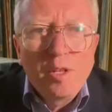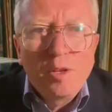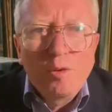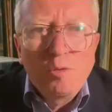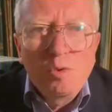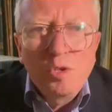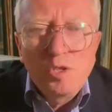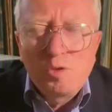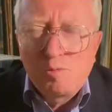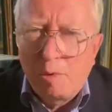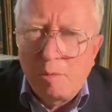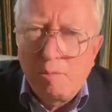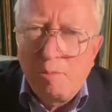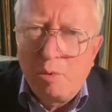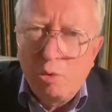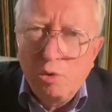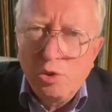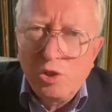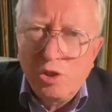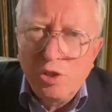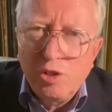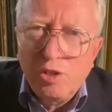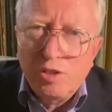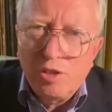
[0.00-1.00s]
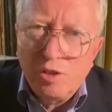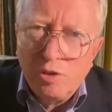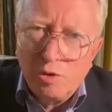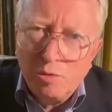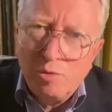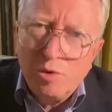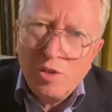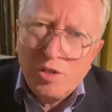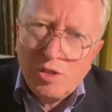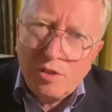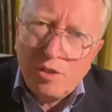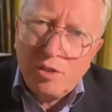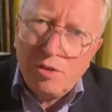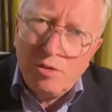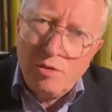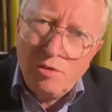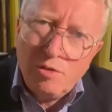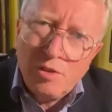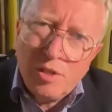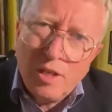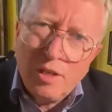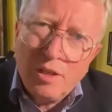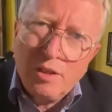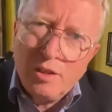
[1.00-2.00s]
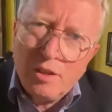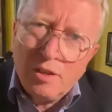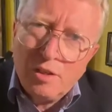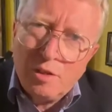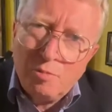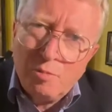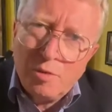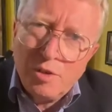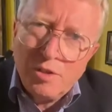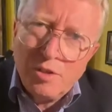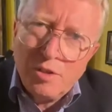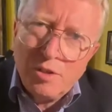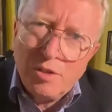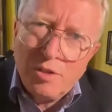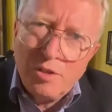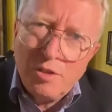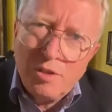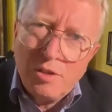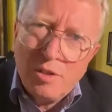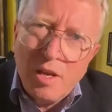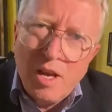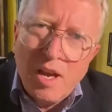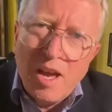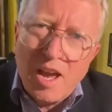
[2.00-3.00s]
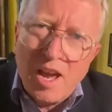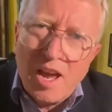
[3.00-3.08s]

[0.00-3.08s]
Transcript: was proportionate to the risk to New Zealand and to businesses,